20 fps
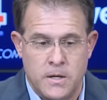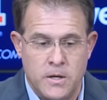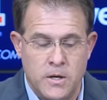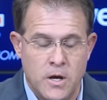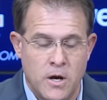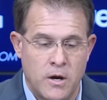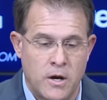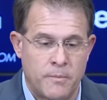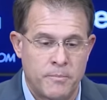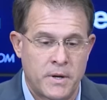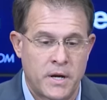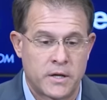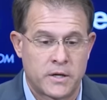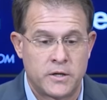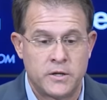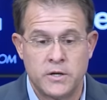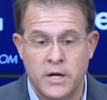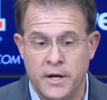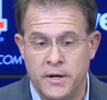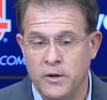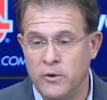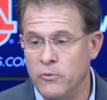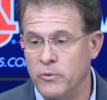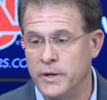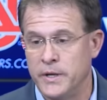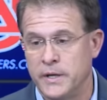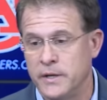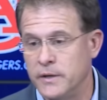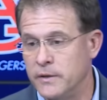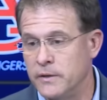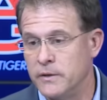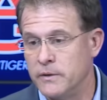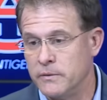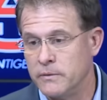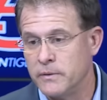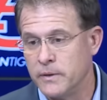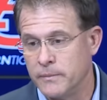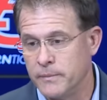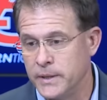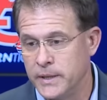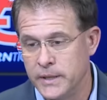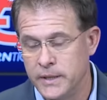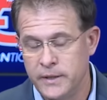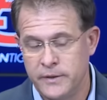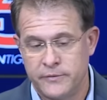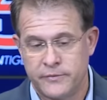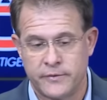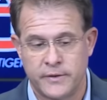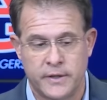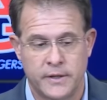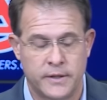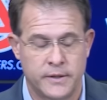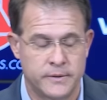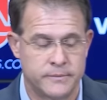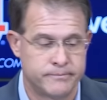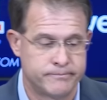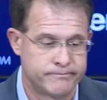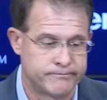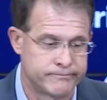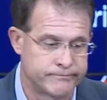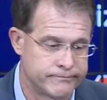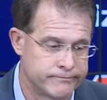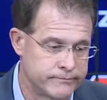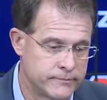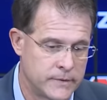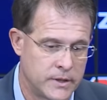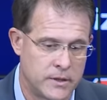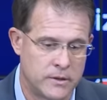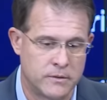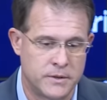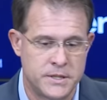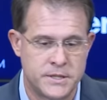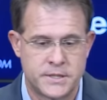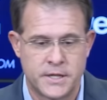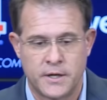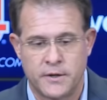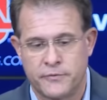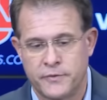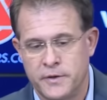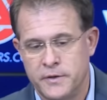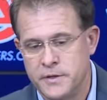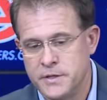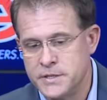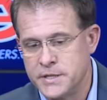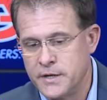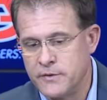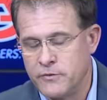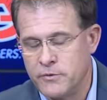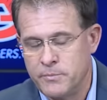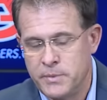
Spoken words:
No, I'm not curious. I know what he can do. I mean, he's you know, he's healthier than he's ever